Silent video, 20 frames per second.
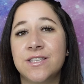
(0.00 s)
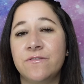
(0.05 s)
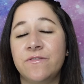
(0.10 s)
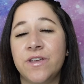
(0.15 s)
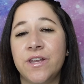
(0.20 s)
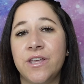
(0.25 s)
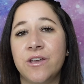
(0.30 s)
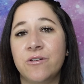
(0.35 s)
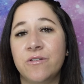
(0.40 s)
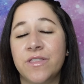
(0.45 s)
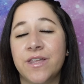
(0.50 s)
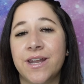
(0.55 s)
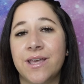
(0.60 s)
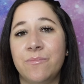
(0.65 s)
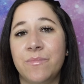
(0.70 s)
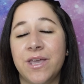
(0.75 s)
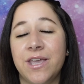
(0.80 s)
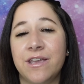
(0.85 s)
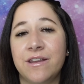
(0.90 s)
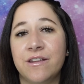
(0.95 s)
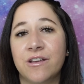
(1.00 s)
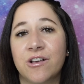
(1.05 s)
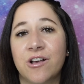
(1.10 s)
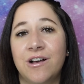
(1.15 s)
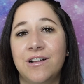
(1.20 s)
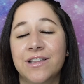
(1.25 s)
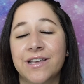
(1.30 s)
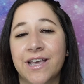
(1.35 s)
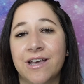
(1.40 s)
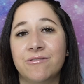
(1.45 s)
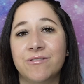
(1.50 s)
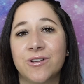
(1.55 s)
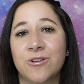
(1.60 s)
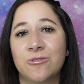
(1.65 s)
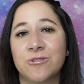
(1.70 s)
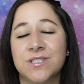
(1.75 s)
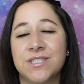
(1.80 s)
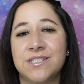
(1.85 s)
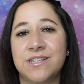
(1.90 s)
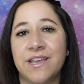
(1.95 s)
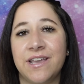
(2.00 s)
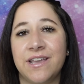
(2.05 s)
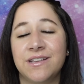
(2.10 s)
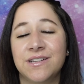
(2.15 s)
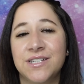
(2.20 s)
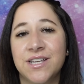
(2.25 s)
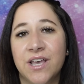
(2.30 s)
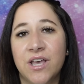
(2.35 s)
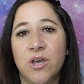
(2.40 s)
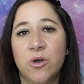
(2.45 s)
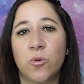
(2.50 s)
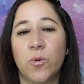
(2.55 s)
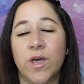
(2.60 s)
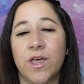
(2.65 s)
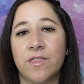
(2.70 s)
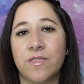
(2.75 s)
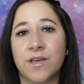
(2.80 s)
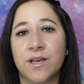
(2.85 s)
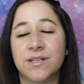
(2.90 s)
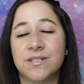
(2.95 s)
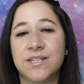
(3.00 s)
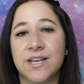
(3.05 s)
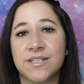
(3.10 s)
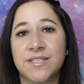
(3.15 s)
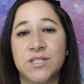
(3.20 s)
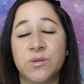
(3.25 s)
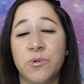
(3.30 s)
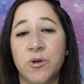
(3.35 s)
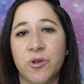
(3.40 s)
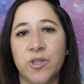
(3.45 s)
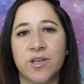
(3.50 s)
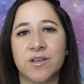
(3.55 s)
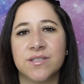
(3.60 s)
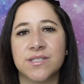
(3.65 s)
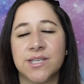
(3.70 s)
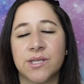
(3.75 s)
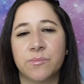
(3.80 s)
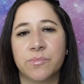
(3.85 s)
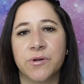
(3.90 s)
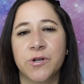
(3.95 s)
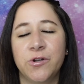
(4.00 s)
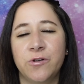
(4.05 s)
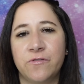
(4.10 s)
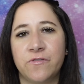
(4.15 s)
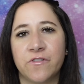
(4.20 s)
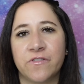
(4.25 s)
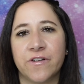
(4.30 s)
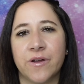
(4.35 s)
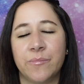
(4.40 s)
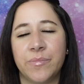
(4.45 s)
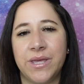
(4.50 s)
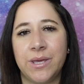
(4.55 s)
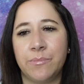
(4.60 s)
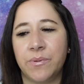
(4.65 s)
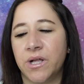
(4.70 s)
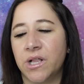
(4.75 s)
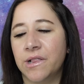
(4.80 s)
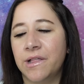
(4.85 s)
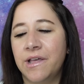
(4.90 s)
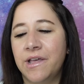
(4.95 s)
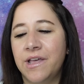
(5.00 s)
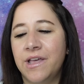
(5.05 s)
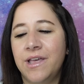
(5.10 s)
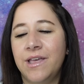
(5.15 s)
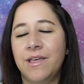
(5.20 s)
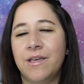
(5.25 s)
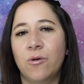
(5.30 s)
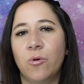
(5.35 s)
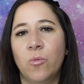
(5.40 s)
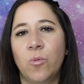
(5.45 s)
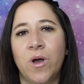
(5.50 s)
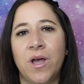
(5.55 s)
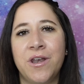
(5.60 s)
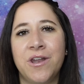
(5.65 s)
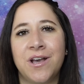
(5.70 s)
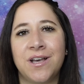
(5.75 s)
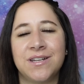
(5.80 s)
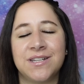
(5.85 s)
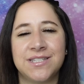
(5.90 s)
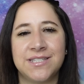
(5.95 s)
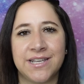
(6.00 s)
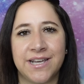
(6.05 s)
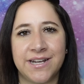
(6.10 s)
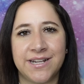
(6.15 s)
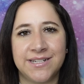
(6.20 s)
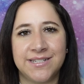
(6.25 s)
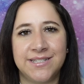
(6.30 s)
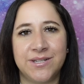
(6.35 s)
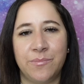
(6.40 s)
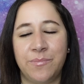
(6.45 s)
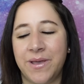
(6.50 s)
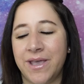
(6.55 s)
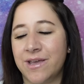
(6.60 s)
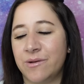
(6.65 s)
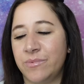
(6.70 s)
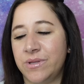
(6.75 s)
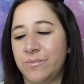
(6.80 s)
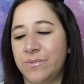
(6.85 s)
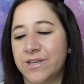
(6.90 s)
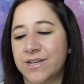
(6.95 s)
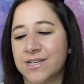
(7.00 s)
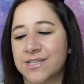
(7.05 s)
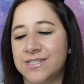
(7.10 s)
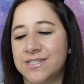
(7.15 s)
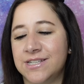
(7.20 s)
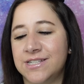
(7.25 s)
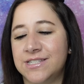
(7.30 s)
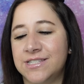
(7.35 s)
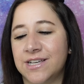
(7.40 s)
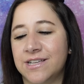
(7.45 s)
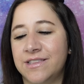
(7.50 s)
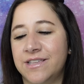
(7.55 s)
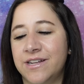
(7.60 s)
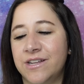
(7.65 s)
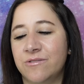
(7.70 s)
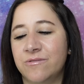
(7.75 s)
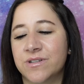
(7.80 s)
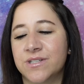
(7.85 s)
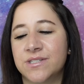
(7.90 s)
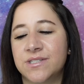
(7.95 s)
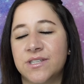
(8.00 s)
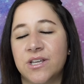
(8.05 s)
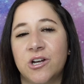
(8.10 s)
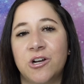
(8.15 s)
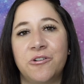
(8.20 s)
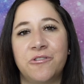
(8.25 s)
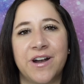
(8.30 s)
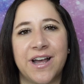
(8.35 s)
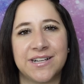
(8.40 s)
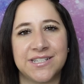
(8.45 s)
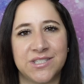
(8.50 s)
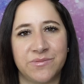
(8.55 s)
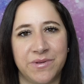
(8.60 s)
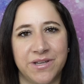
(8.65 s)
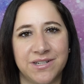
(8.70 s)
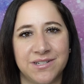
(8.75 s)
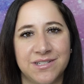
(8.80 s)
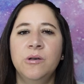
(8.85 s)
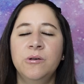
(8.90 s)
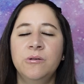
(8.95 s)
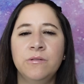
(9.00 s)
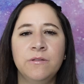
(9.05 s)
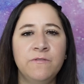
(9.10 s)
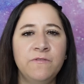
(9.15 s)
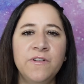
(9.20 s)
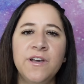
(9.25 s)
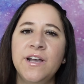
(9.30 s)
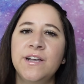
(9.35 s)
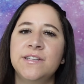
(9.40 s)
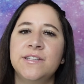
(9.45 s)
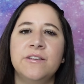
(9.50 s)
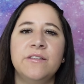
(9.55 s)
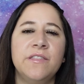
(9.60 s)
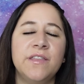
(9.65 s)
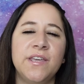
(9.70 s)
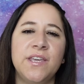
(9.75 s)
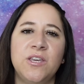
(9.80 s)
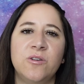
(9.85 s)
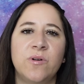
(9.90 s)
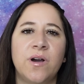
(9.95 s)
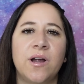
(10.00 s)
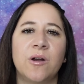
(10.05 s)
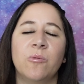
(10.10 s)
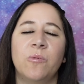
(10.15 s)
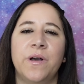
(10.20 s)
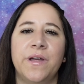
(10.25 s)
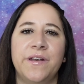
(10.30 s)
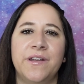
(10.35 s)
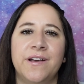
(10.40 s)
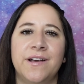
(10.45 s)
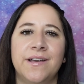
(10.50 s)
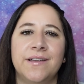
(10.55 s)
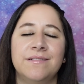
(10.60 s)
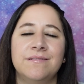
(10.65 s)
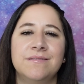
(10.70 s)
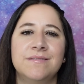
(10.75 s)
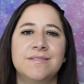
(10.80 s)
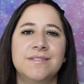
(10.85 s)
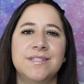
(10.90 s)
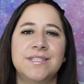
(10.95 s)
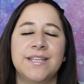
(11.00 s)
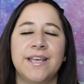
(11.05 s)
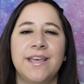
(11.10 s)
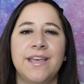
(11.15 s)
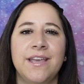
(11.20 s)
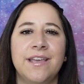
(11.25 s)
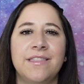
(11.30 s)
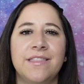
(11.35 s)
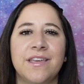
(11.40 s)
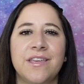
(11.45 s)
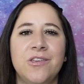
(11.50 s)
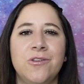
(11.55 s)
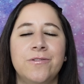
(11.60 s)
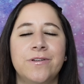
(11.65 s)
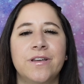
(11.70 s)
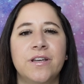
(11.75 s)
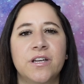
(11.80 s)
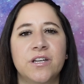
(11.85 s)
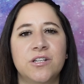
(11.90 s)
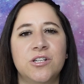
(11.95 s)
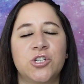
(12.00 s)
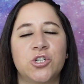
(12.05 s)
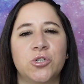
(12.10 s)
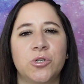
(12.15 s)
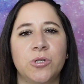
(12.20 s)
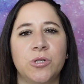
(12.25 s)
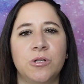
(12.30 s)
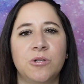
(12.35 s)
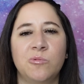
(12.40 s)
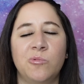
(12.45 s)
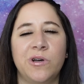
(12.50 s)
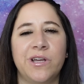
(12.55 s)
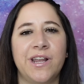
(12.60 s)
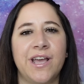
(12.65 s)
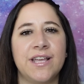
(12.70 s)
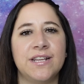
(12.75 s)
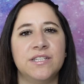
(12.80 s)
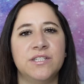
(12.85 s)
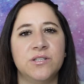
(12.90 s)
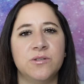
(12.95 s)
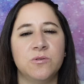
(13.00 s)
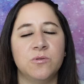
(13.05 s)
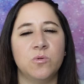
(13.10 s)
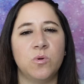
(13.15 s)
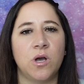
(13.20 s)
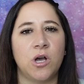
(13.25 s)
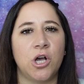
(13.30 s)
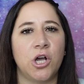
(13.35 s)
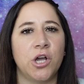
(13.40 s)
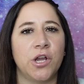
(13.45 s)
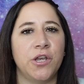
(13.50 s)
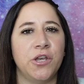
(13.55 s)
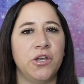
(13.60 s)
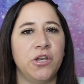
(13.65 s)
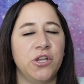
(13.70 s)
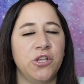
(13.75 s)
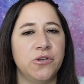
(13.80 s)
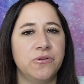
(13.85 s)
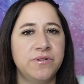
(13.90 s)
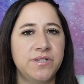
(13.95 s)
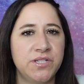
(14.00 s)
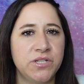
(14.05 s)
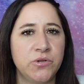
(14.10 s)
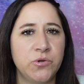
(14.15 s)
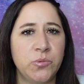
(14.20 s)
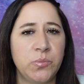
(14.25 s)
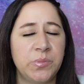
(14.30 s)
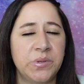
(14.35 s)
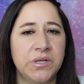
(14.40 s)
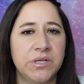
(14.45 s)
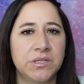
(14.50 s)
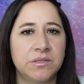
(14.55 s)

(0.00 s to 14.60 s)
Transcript: of the video that I made calling out Nicole State with testimonials and proof from people, Whatnot decided to ban me because they said that it was harassment. Who the fuck do you think you are, Whatnot? Saying that you can control what I do on YouTube?